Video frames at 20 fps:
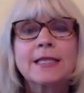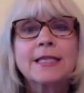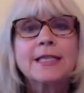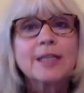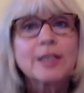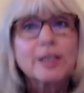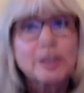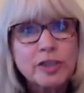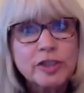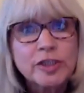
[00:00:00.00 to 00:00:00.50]

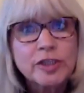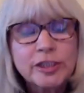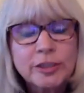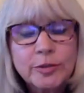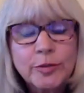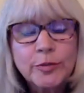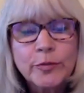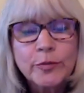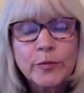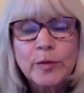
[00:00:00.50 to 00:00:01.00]
their
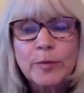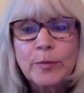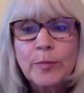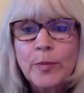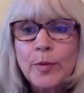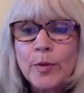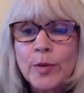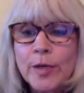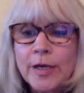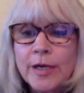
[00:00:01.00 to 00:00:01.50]
children were
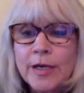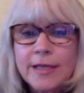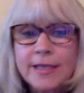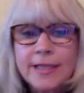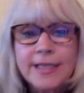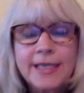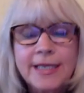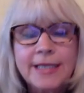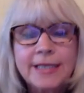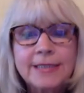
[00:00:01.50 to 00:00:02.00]
born
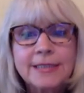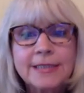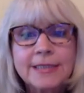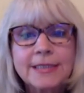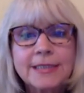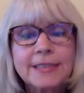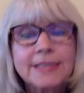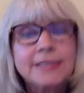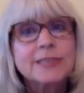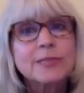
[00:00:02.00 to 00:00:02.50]
that
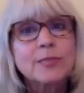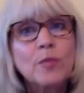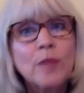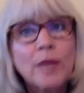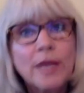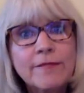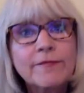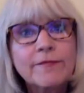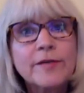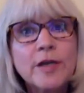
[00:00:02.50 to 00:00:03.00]
his
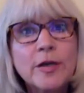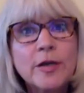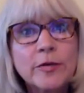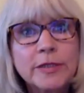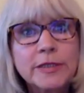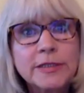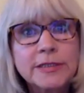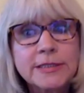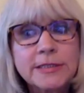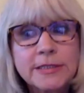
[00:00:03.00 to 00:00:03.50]
wife
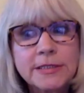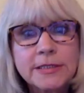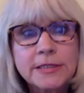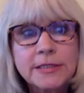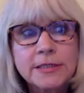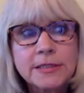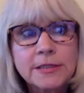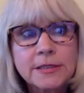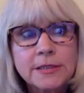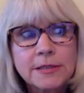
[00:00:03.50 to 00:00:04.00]
noticed
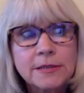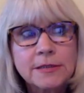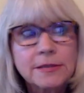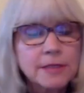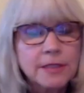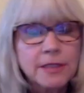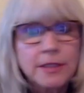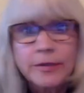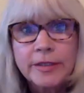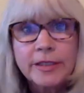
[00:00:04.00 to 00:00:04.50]

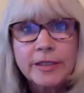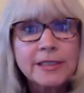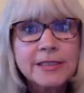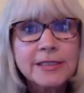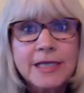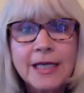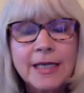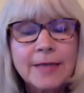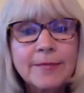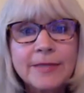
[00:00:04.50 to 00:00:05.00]
you know
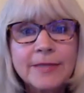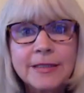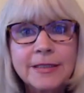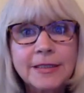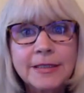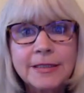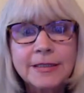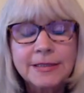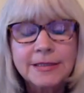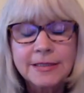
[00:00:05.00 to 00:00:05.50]
anytime the,
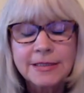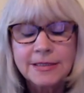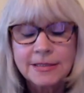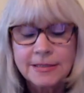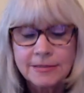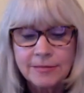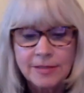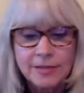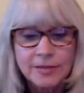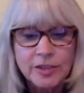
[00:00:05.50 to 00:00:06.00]

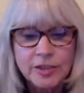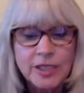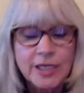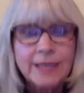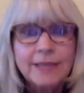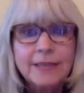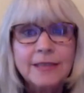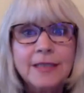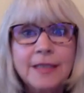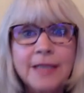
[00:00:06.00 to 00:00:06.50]
a
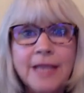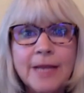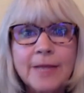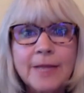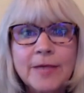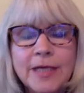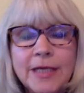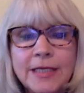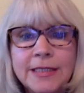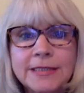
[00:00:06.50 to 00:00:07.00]
child
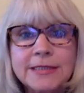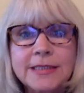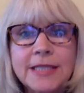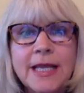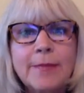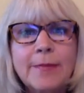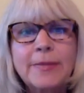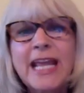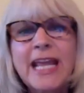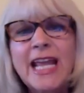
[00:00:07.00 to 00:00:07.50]
clamored on his
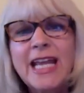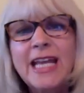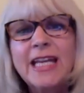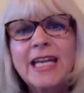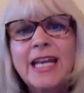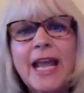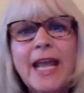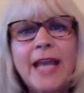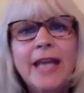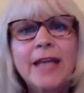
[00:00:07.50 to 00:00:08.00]
lap daddy
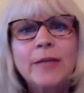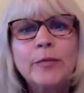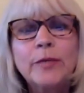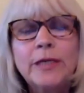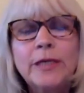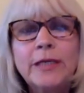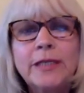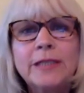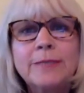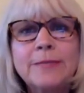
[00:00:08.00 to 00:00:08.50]
daddy
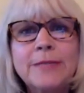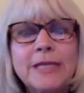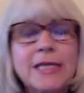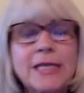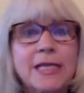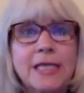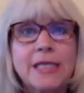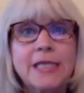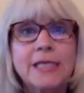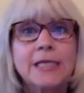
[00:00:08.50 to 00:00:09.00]
read to me
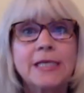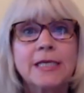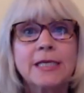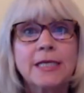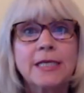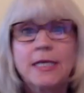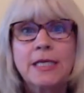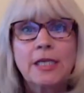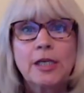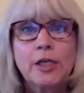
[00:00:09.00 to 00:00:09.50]
he
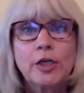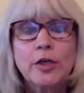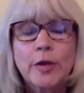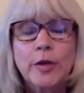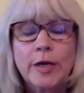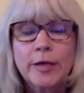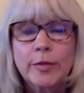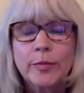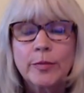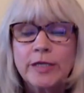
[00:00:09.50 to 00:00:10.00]
he didn't know
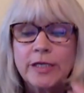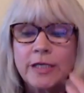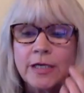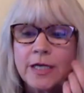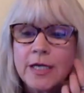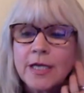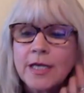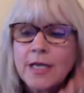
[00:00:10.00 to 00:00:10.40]
how to read